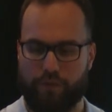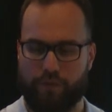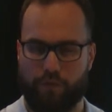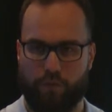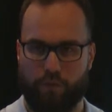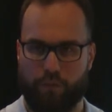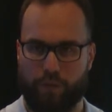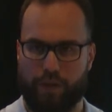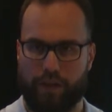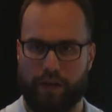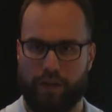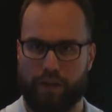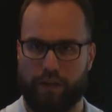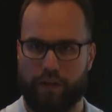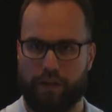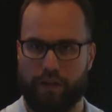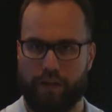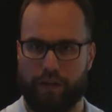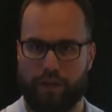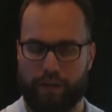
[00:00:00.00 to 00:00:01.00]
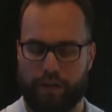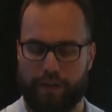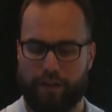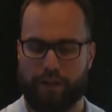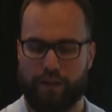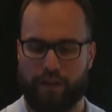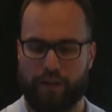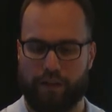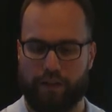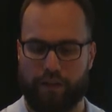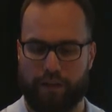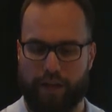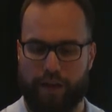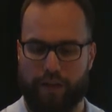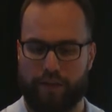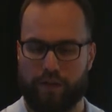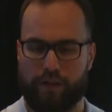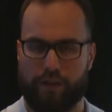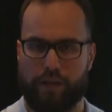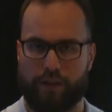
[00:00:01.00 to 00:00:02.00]
we
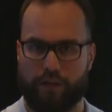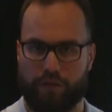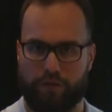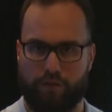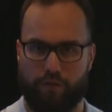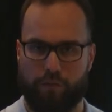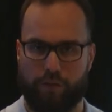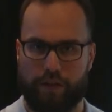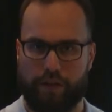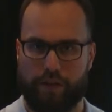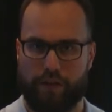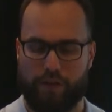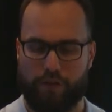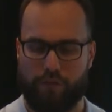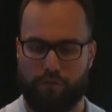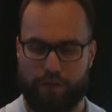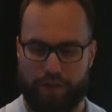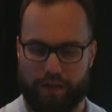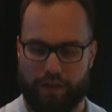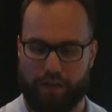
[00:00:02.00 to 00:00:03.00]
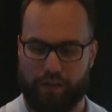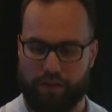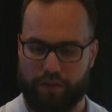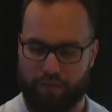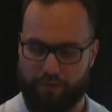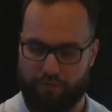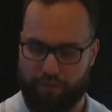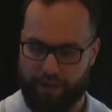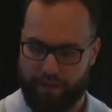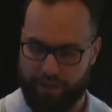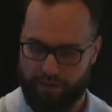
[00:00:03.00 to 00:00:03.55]
get like deterministic result, right?